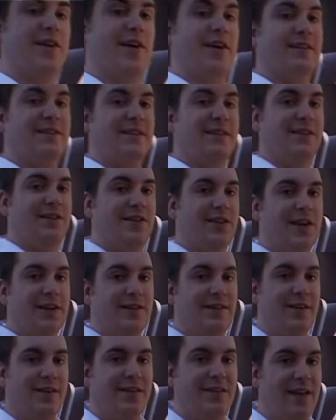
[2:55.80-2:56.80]
the
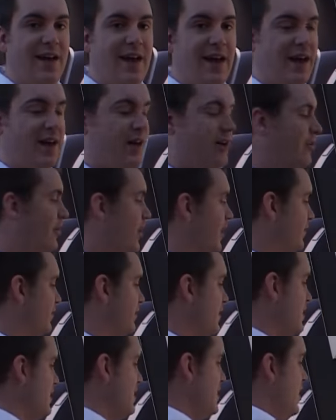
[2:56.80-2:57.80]
1930s
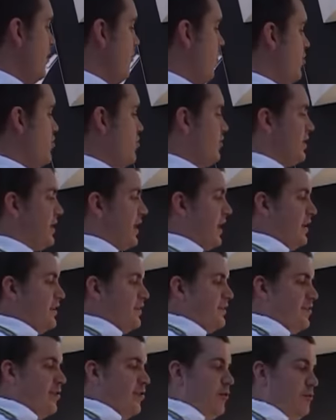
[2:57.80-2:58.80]
aircraft. What you get,
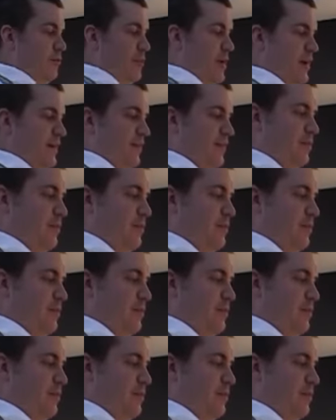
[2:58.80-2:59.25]
two big